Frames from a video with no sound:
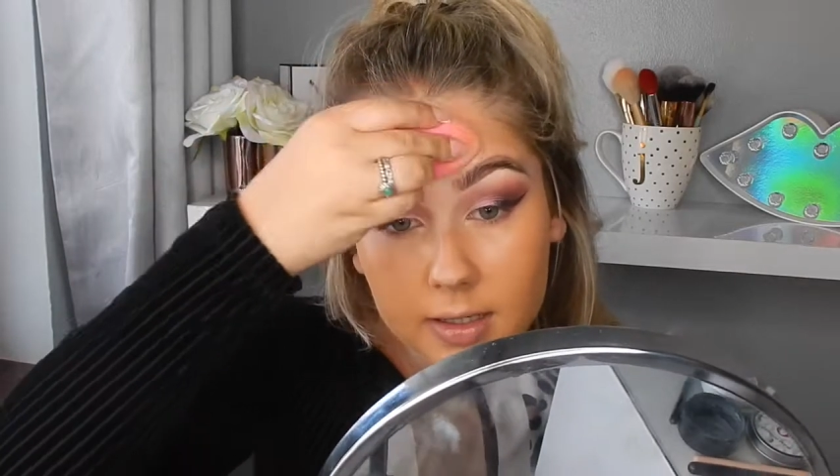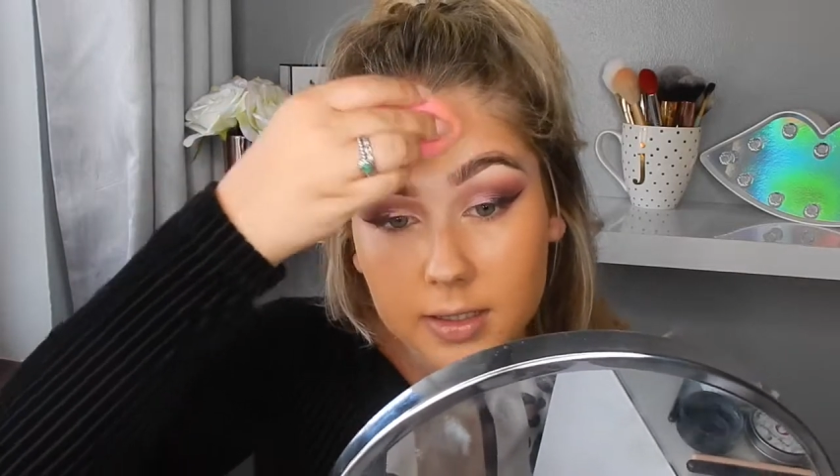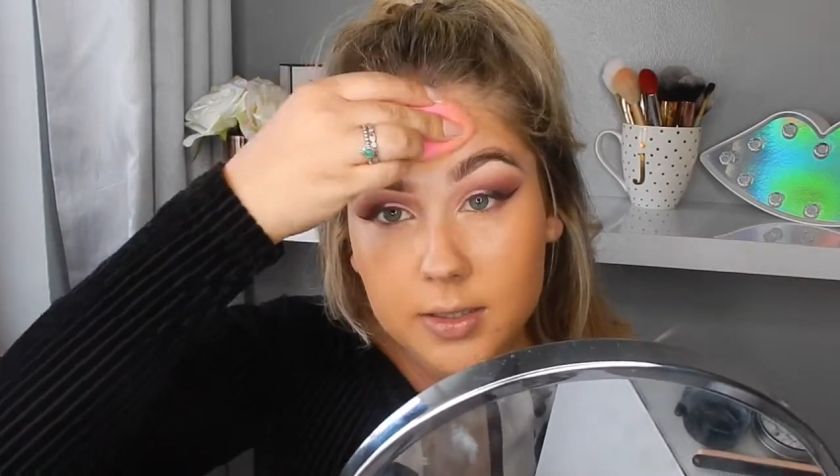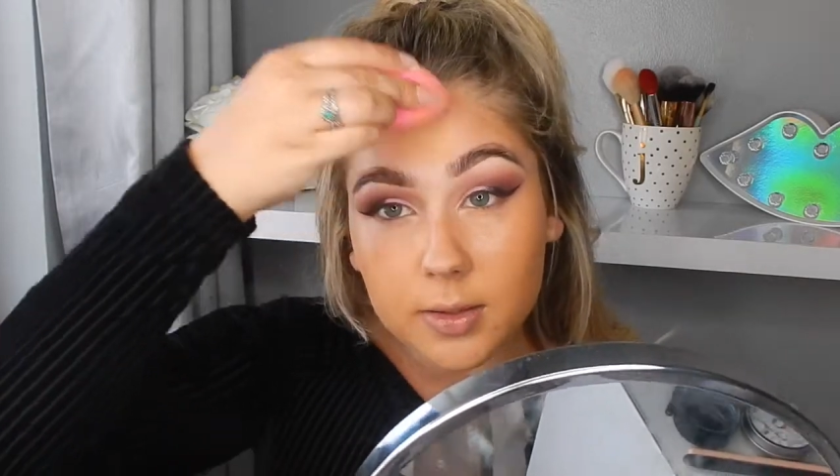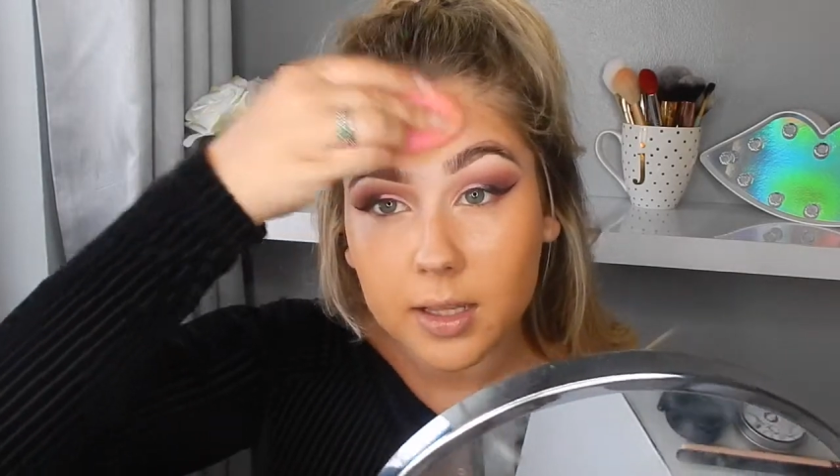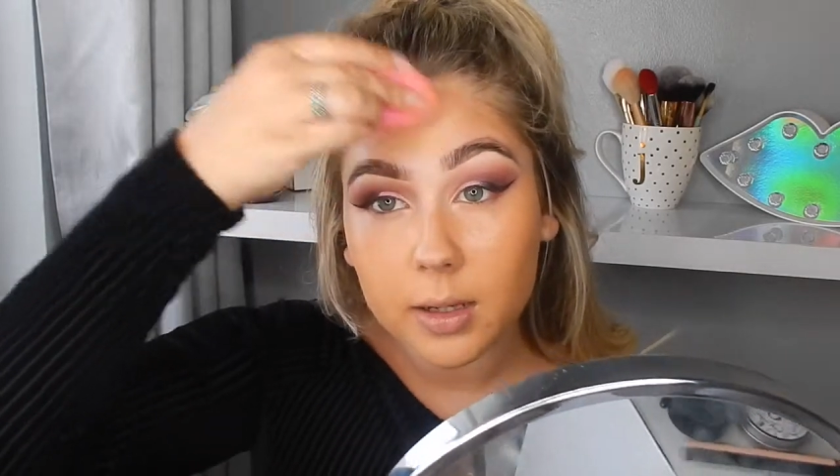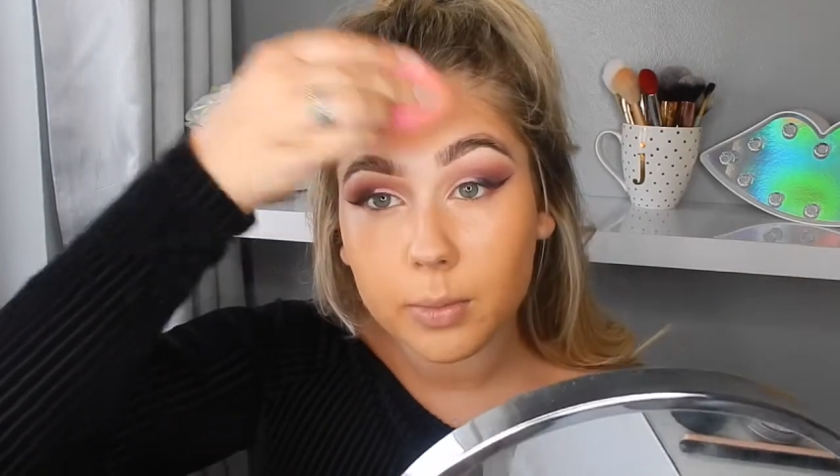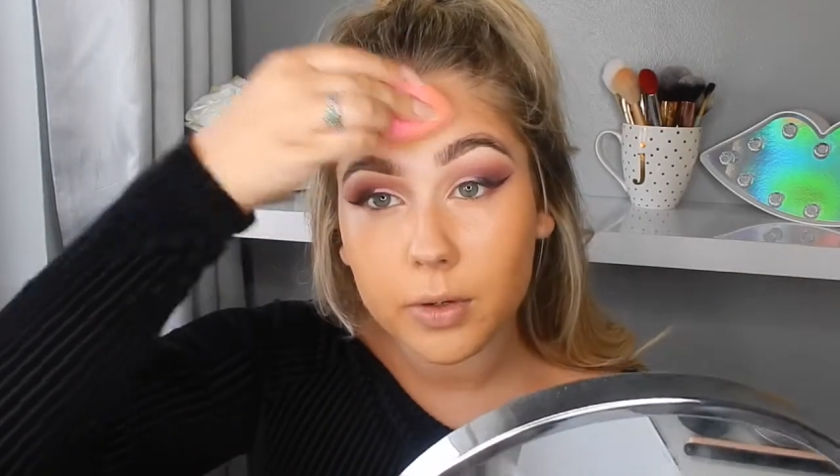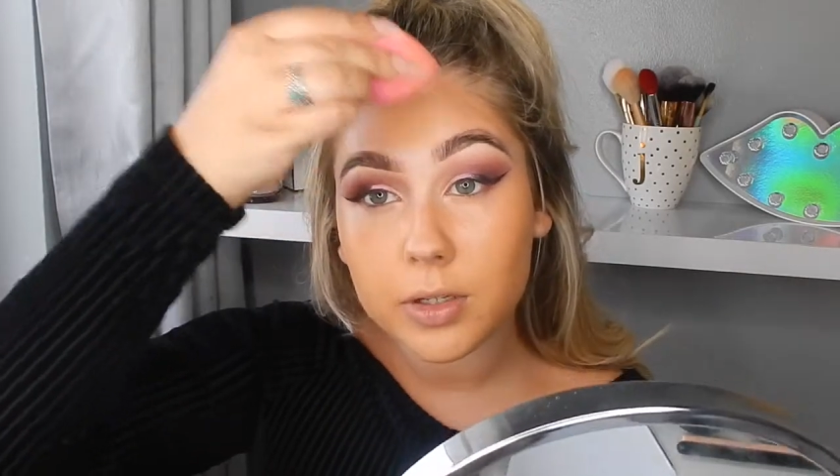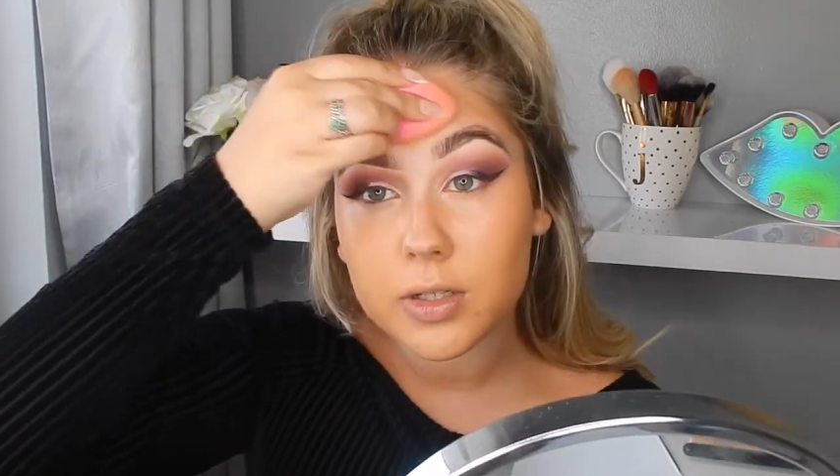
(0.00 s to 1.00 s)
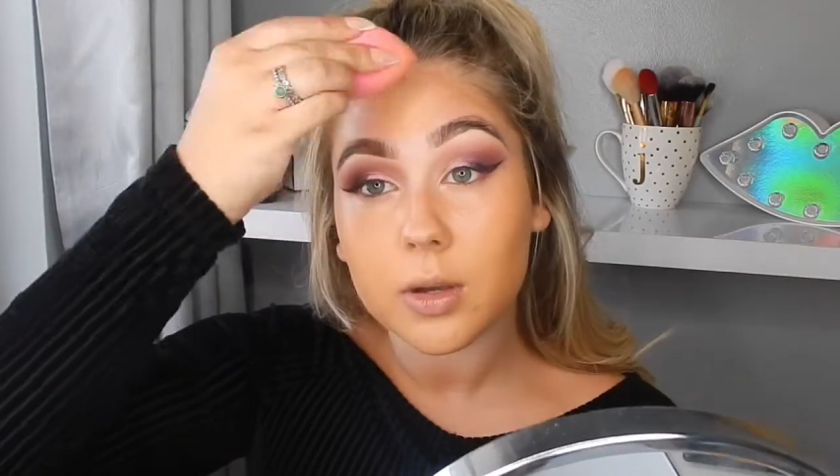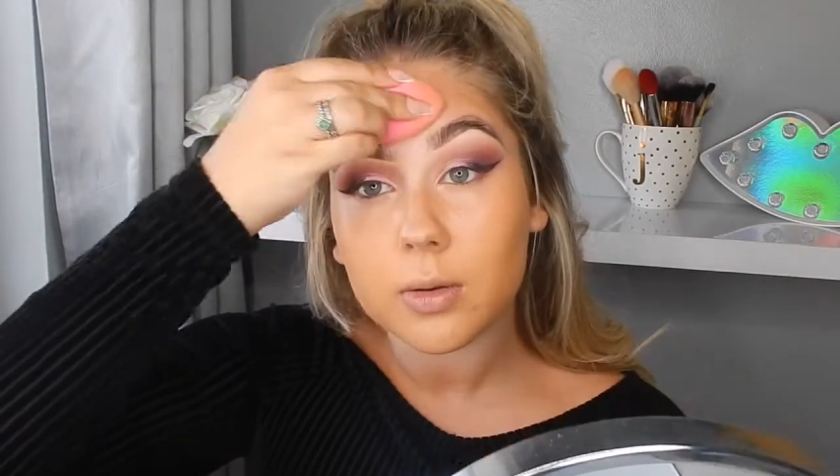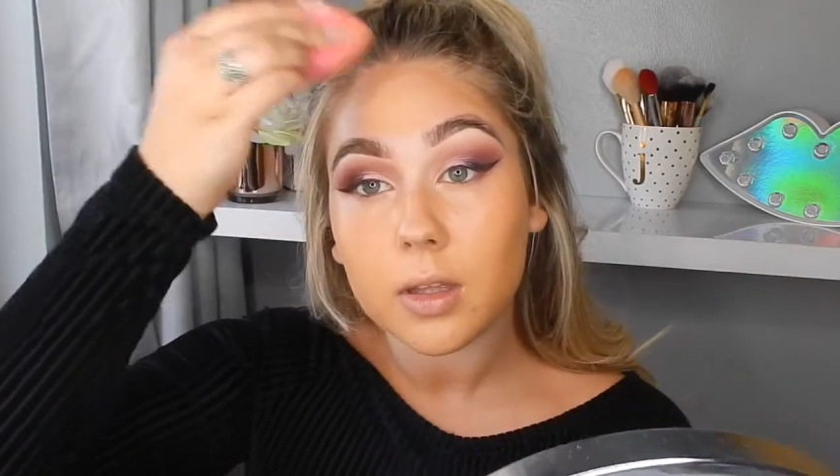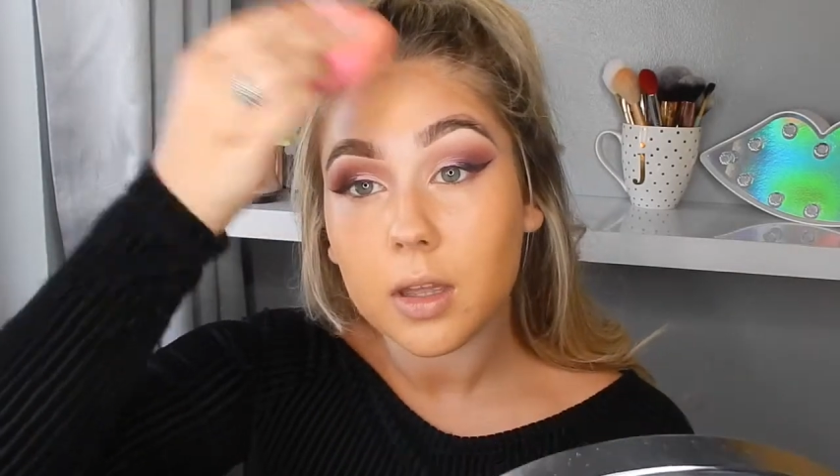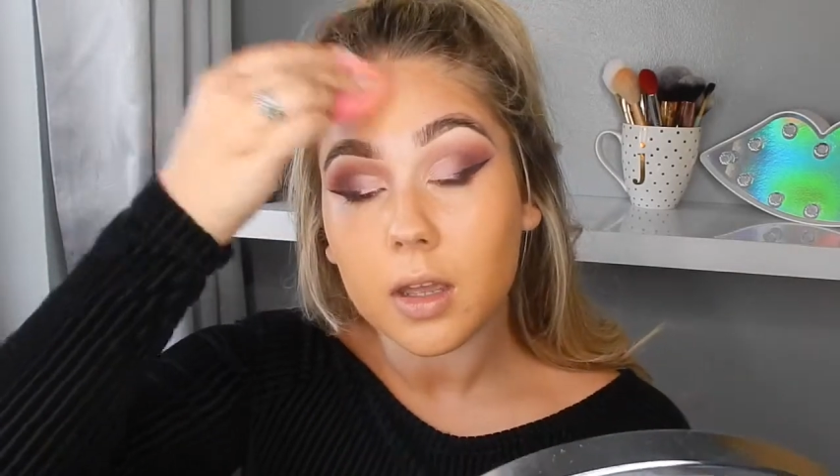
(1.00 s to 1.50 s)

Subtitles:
and I do like a brush, so